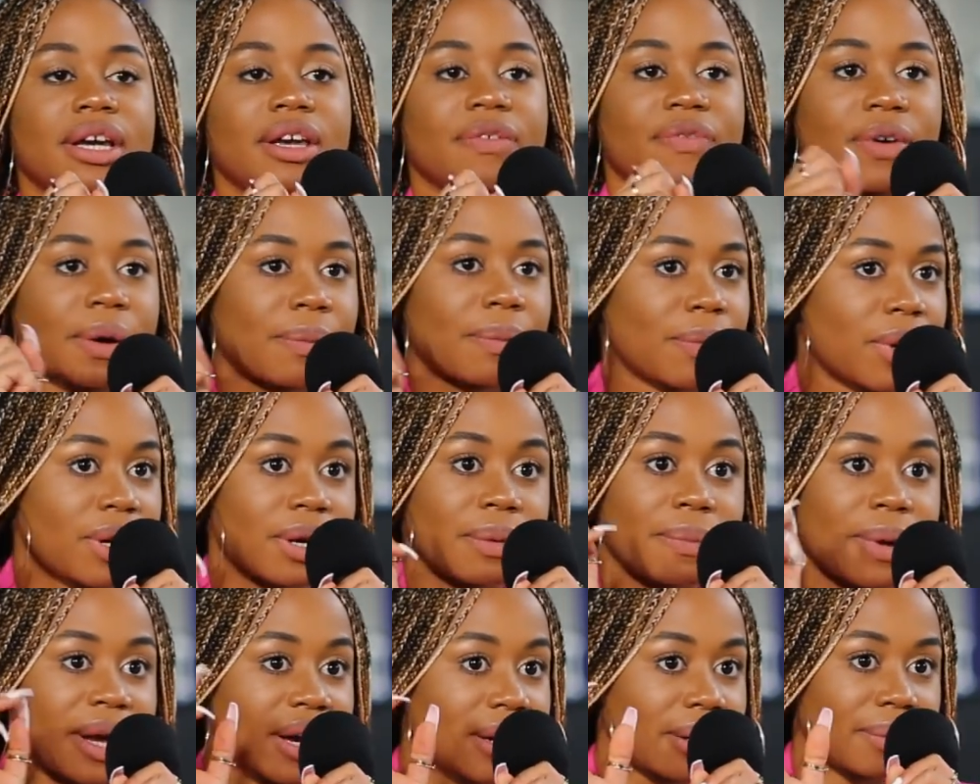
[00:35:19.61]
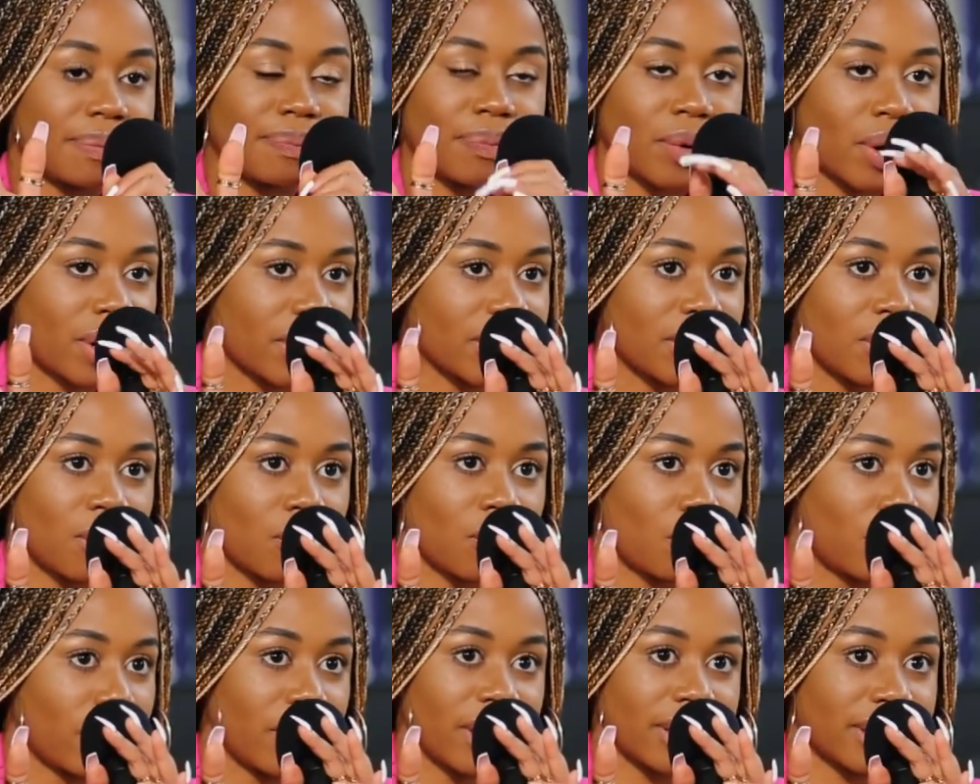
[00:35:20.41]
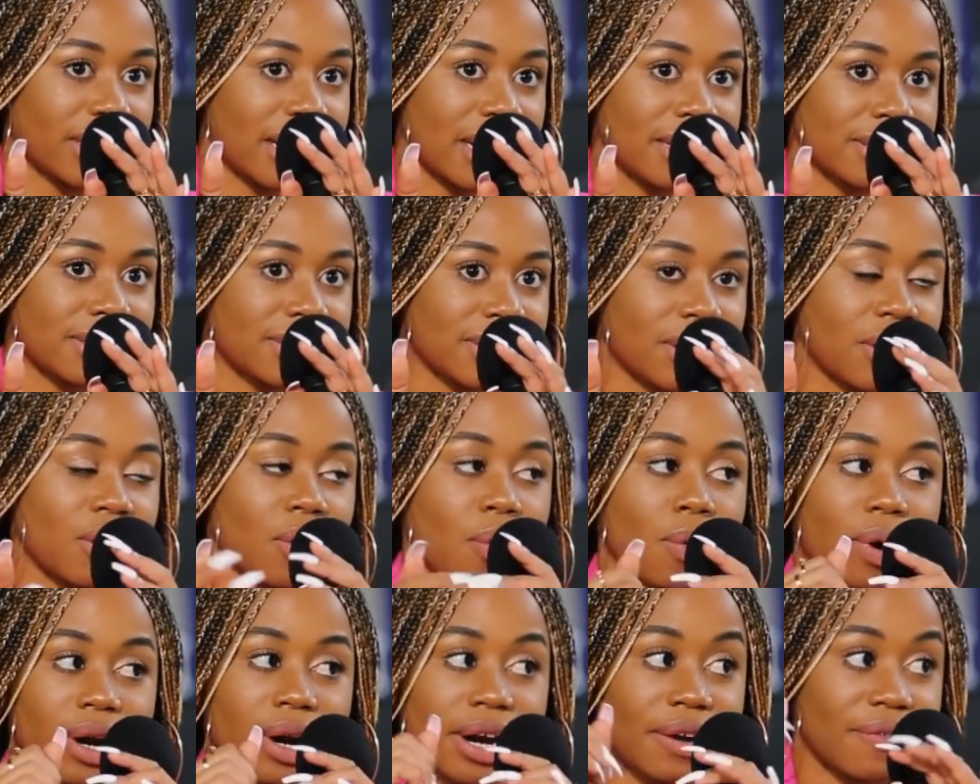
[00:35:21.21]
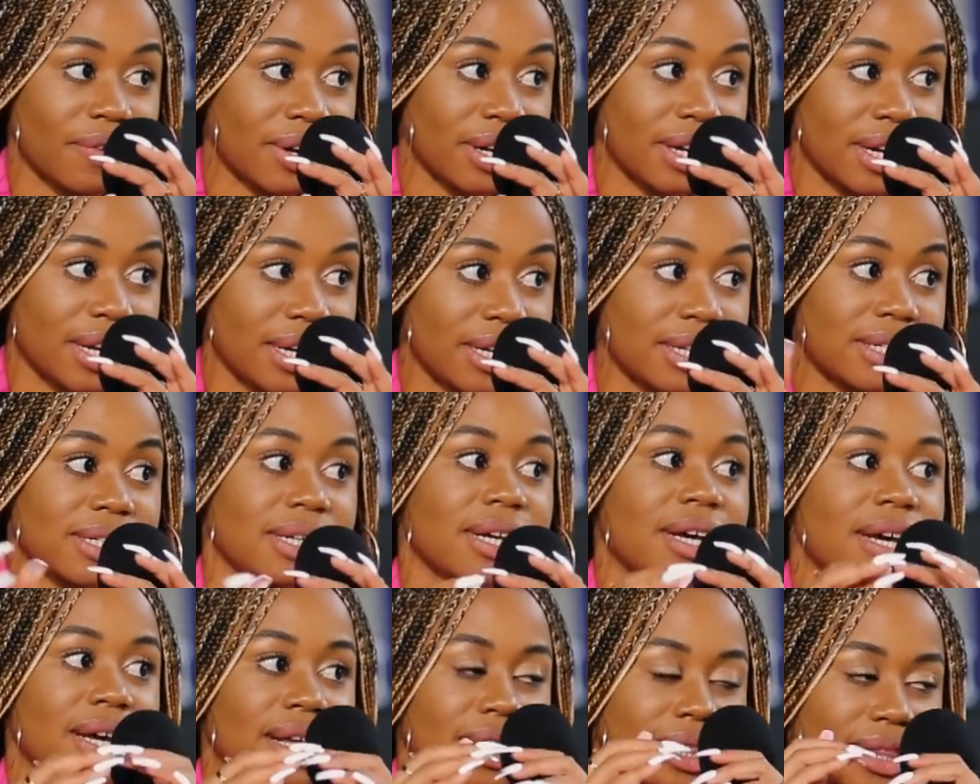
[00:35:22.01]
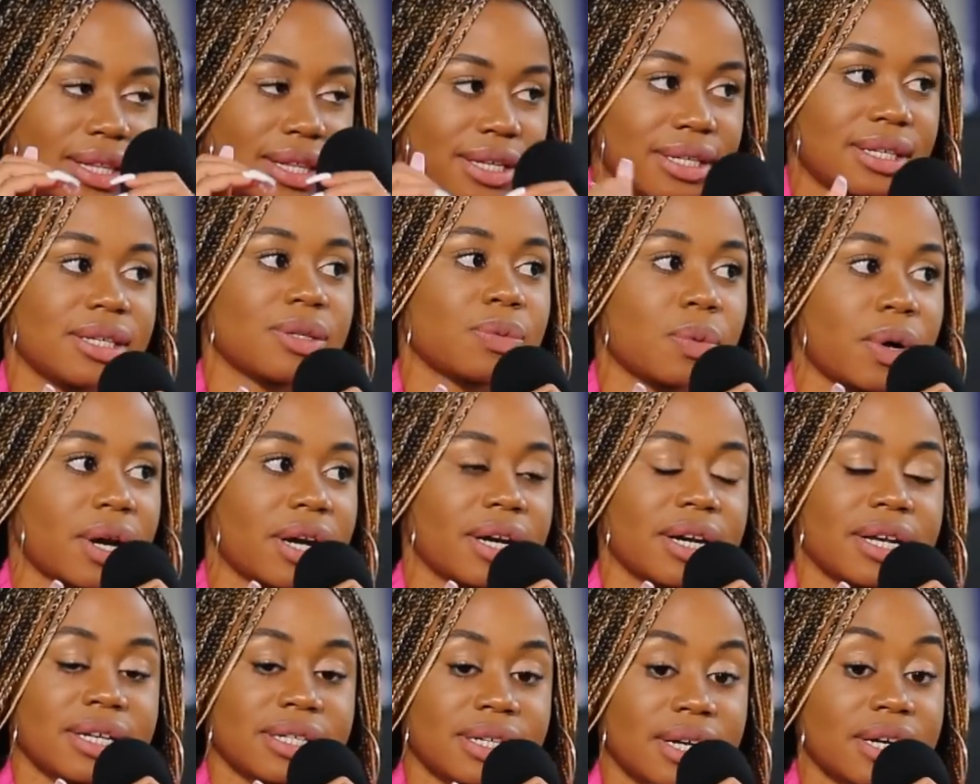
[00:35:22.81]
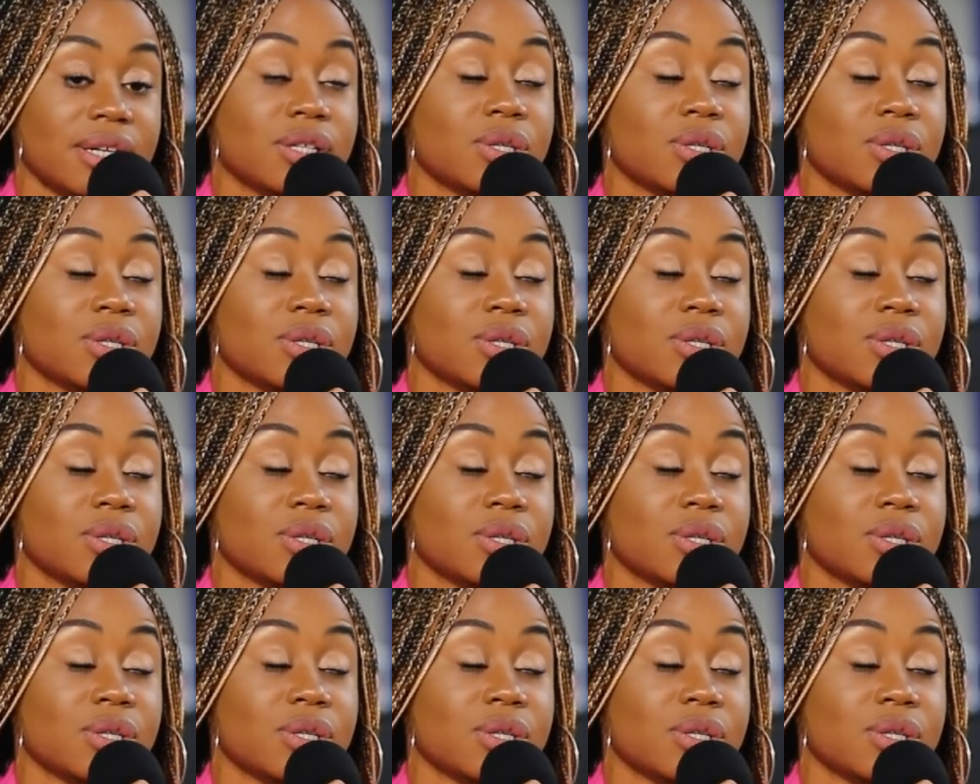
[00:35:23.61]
If I'm gonna make a body of work next year or whatever it is, this is what it is.